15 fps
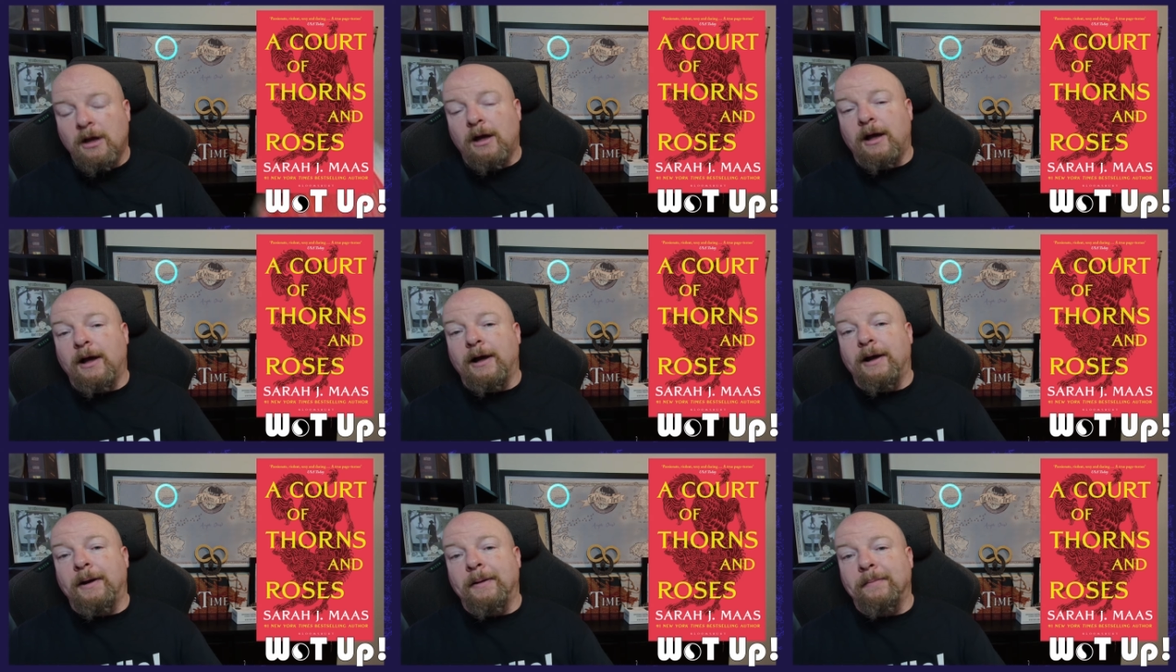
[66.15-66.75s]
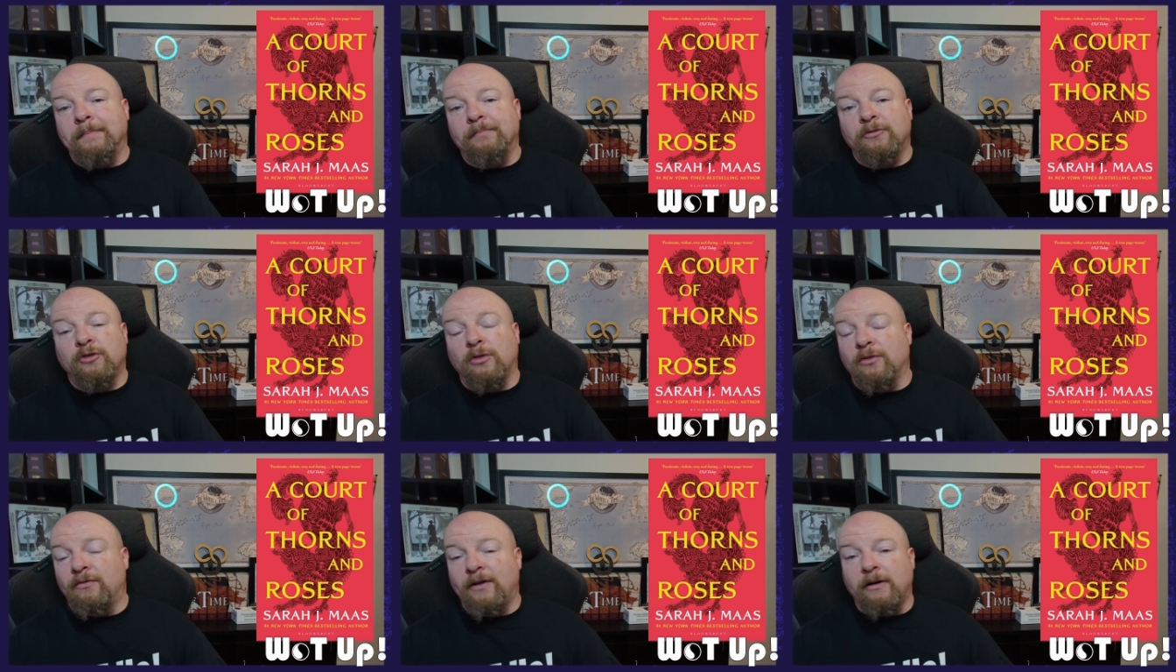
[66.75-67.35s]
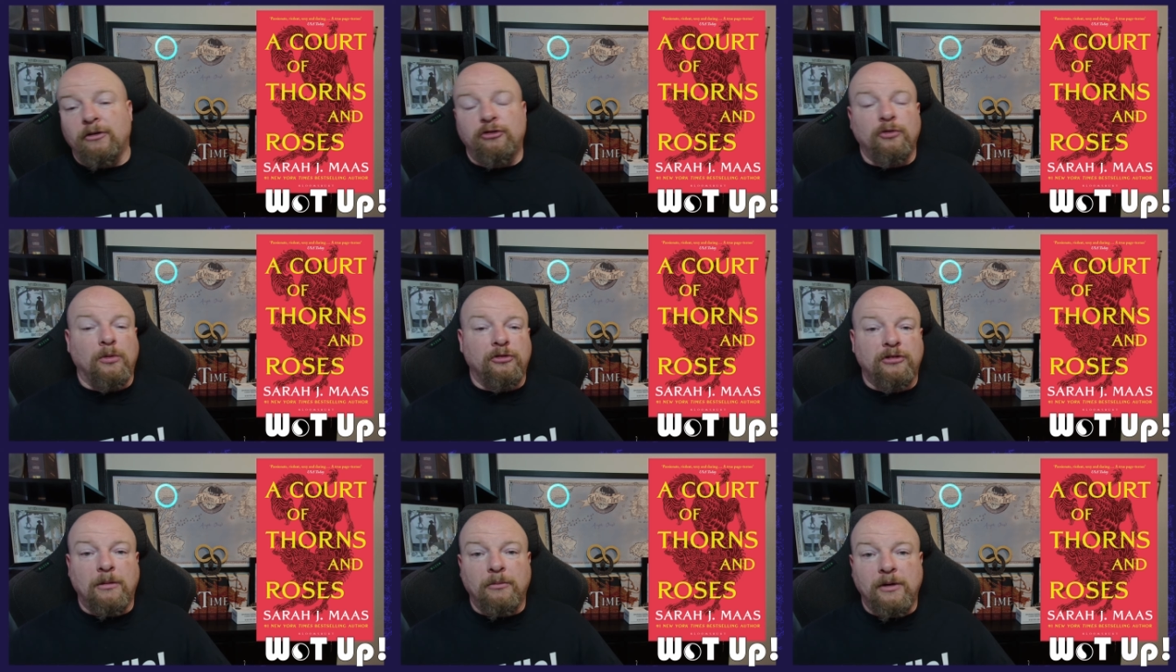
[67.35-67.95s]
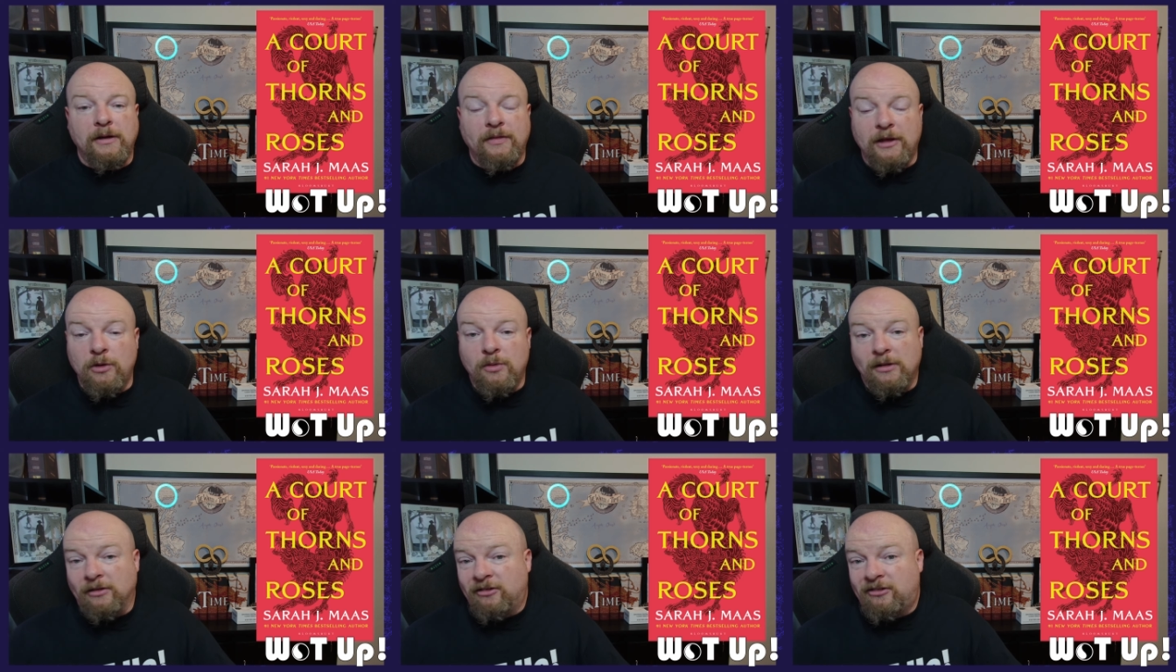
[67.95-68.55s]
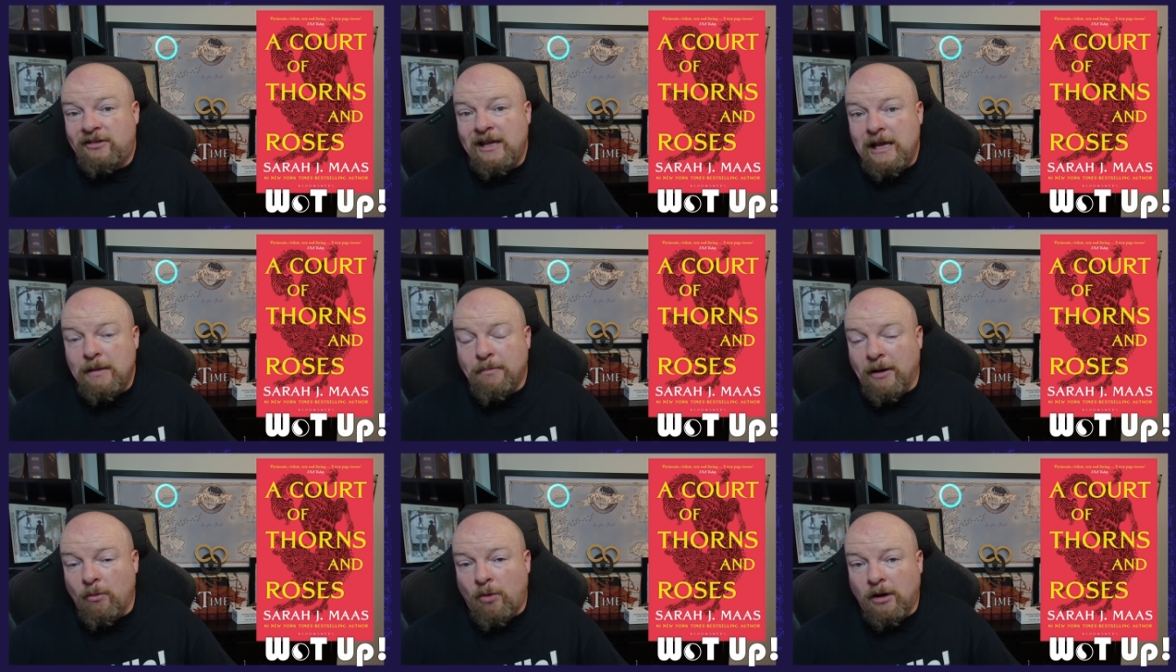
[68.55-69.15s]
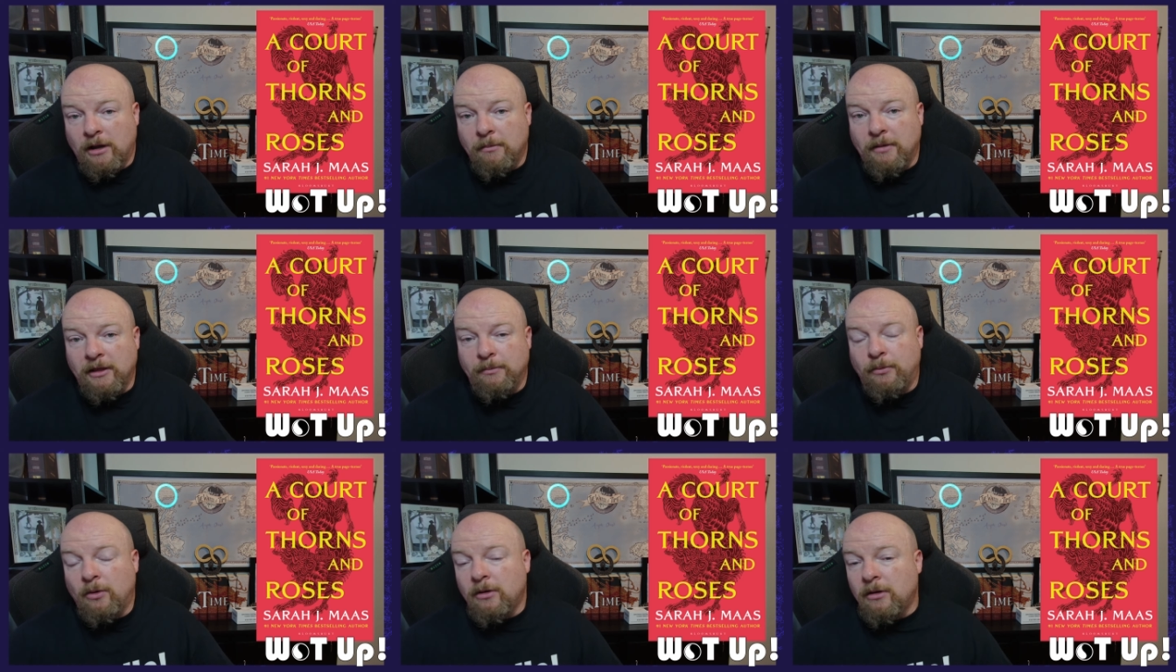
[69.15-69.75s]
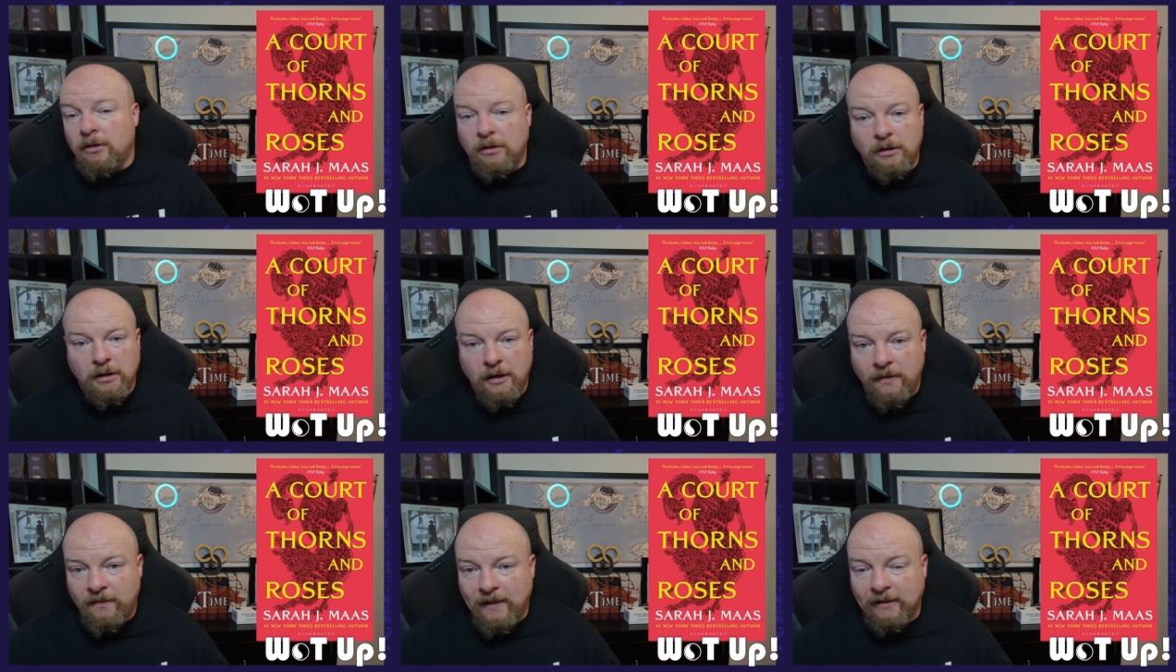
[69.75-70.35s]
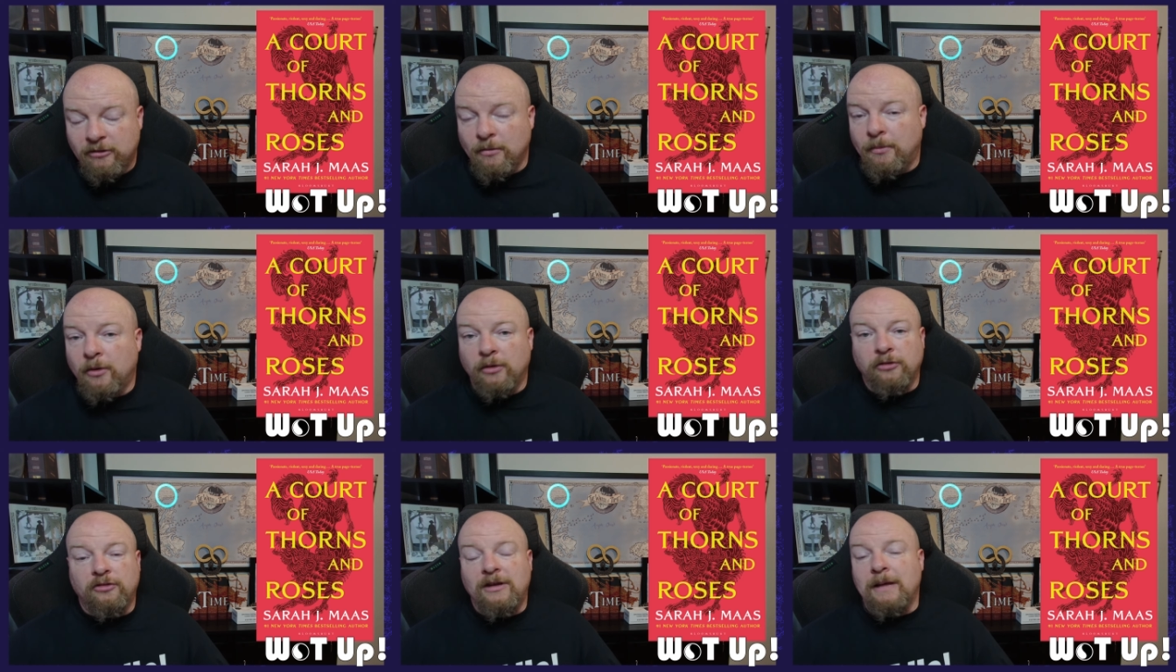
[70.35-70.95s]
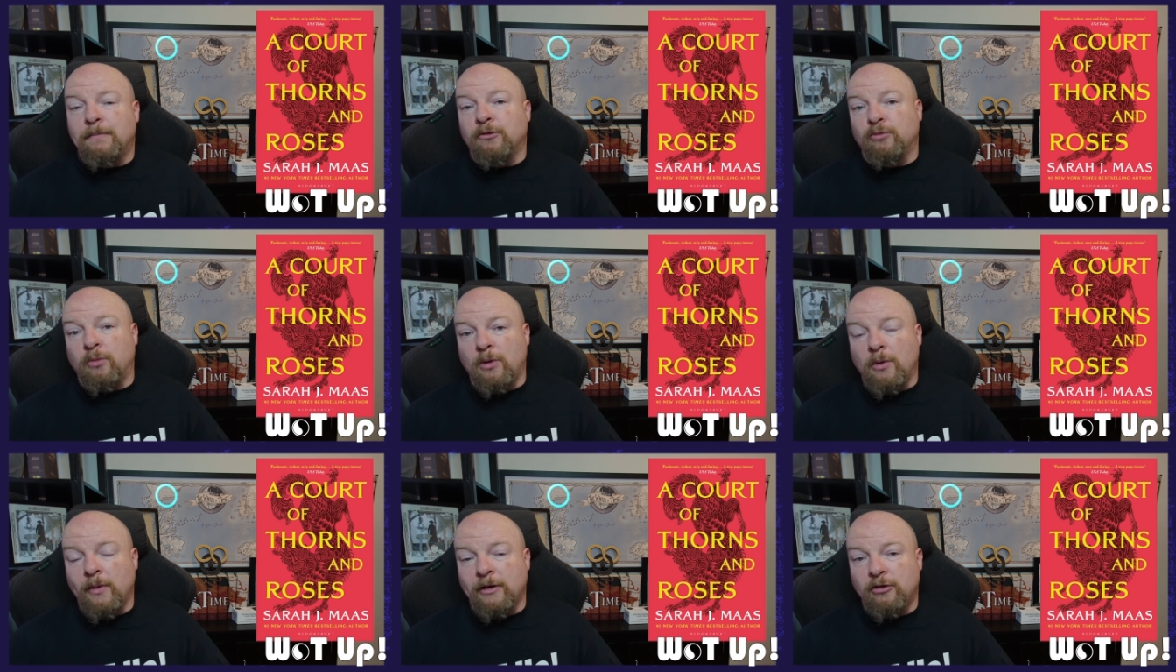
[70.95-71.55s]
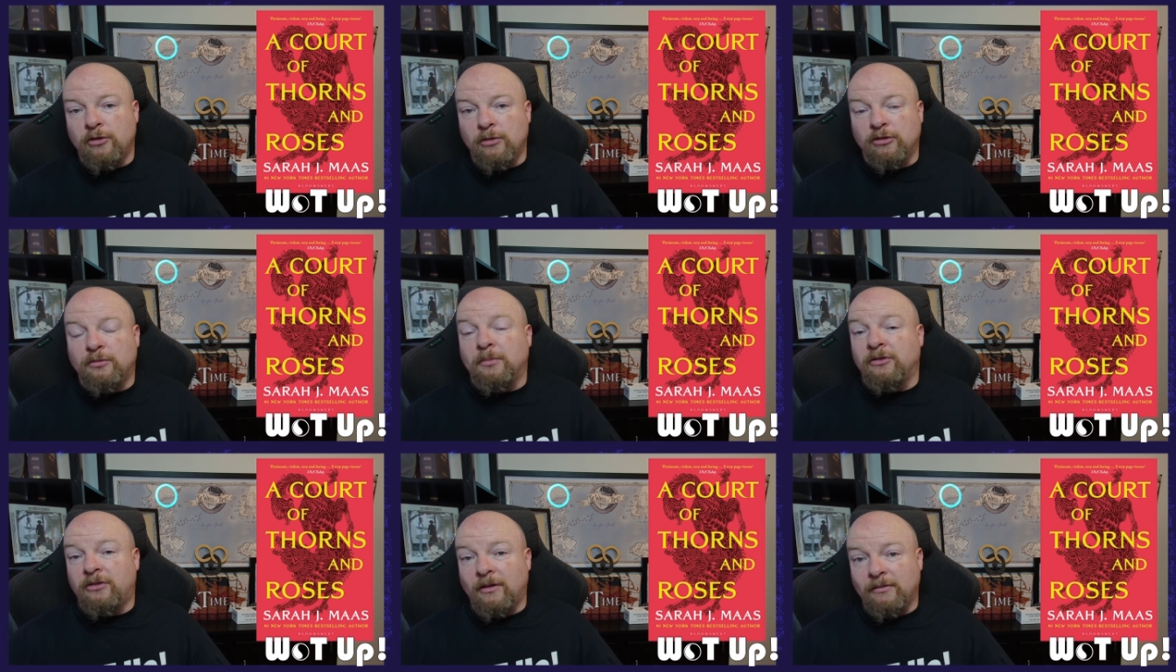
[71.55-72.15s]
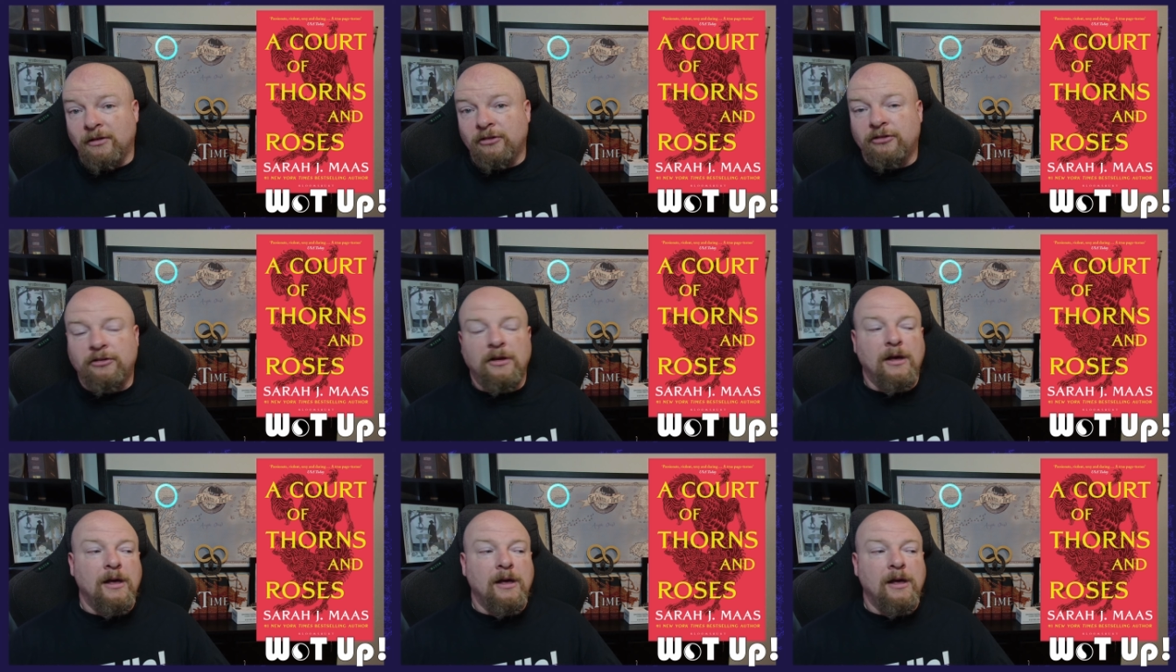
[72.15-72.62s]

Um, so the very short summary that you can see by walking by the book, that's about as deep as we'll go into specifics.